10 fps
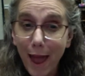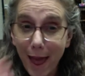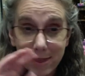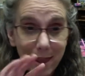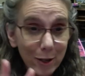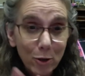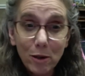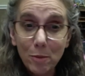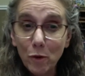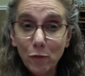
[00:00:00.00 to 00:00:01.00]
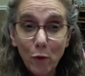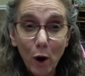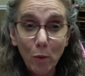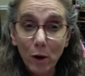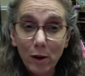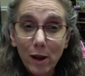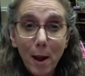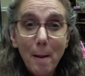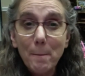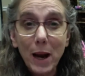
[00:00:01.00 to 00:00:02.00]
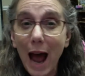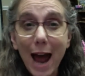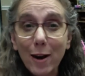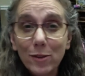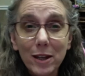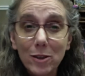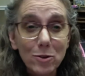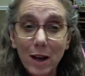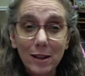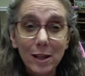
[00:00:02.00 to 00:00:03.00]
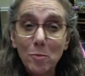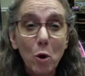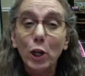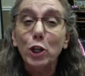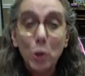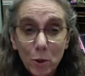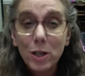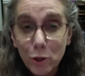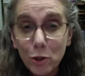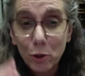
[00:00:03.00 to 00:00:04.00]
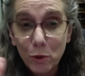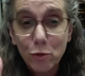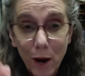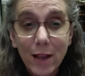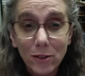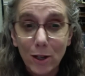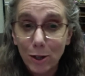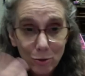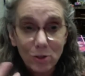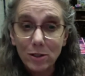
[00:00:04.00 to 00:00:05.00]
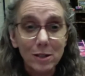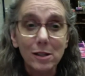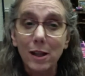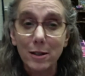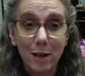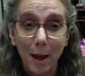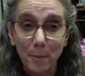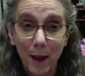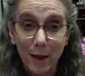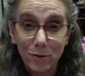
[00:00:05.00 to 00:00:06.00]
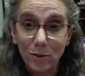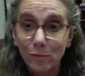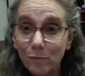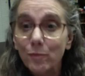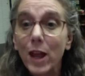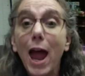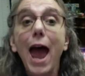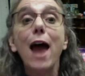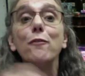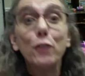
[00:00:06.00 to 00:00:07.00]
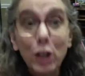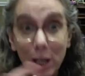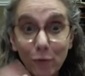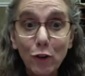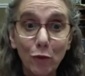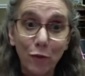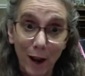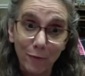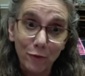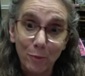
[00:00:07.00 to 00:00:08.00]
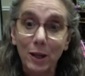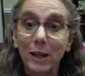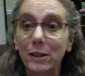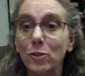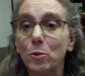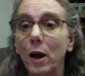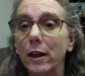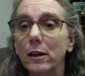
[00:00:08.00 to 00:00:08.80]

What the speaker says: And then you can move forward. But I don't think there's anything more you can do to address it. You just need to let time pass and forgive your friend for being this way.